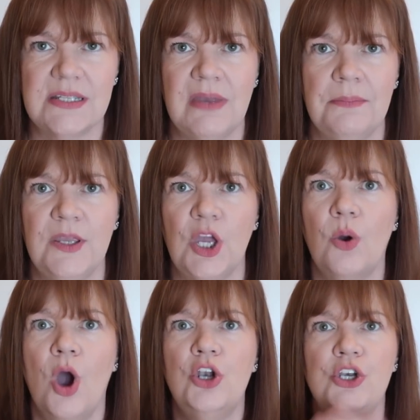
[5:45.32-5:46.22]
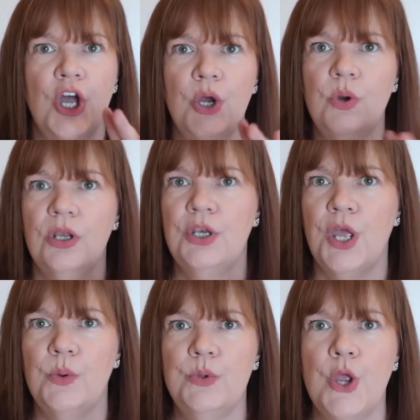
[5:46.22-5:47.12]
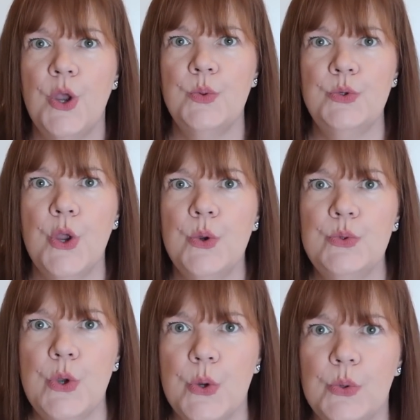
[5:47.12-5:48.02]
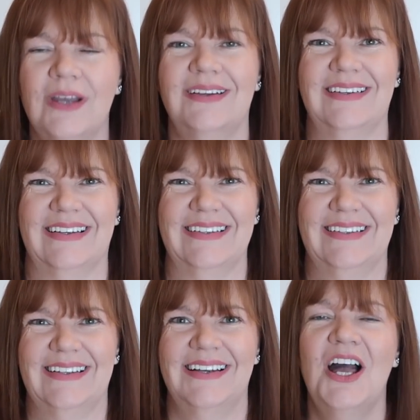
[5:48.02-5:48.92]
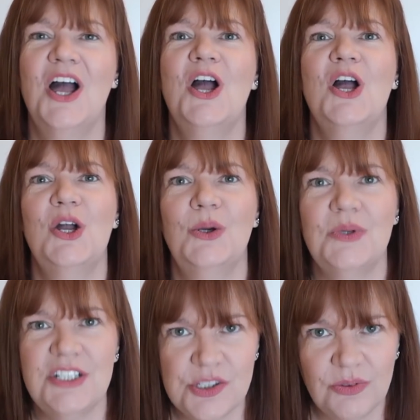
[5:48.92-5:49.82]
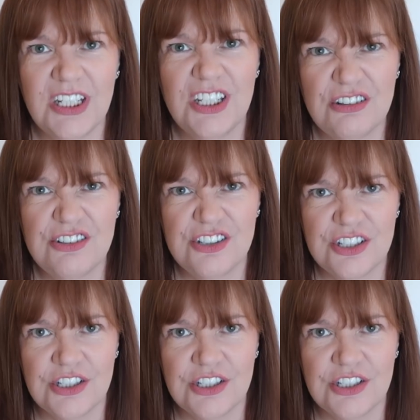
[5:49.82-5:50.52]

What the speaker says: and made me go, no, no, no, no, no. Which is what it used to